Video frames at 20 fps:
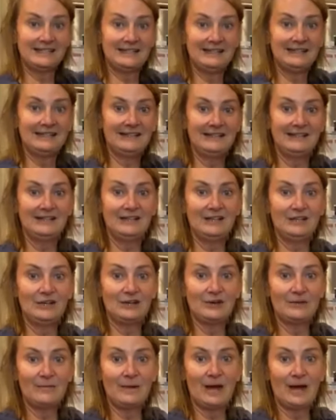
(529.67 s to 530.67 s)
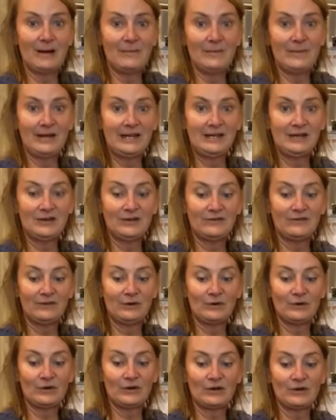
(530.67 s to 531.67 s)
You're mopping your floor. You're
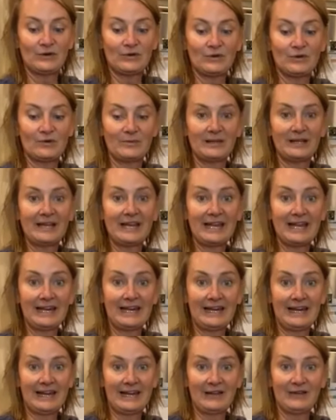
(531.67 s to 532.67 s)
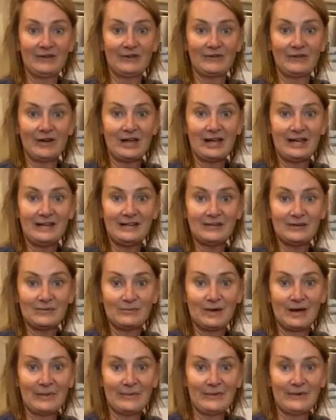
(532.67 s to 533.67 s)
normally at an angle, right? You're mopping
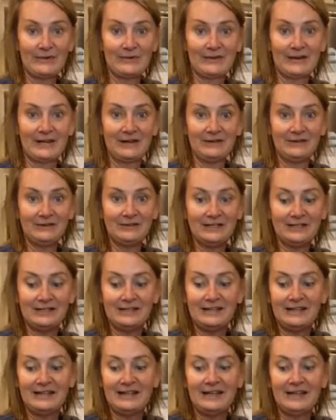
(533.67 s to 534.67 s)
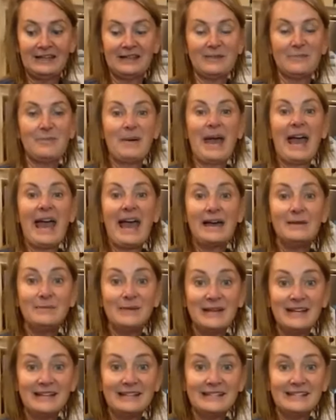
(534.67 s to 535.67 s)
around. The pad begins to
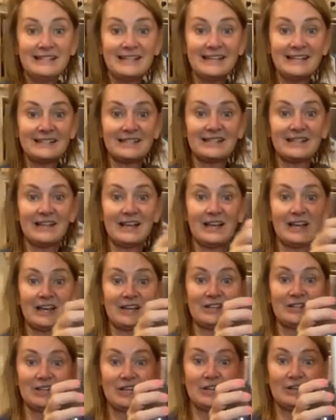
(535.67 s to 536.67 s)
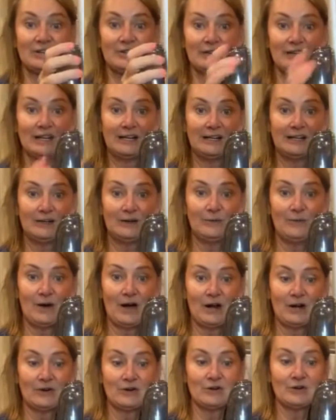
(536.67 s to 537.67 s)
get sluggish and you need a little water. You're
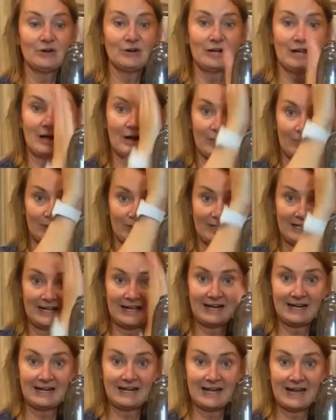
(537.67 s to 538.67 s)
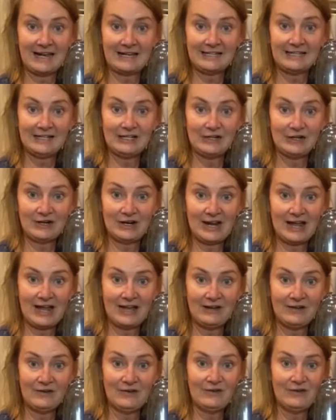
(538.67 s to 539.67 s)
gonna hold it at a 90 degree angle
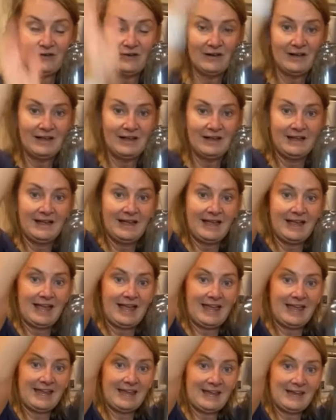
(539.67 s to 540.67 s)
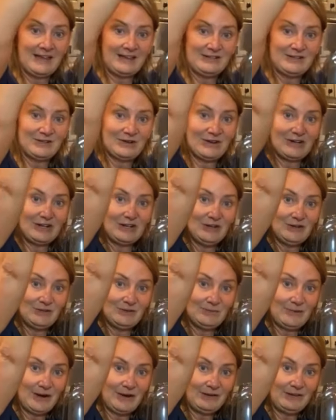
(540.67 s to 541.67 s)
and you're gonna use both
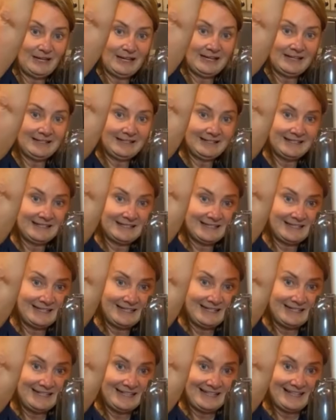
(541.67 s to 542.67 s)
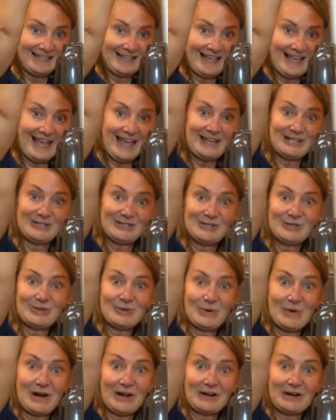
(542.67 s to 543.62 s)
hands and just squirt.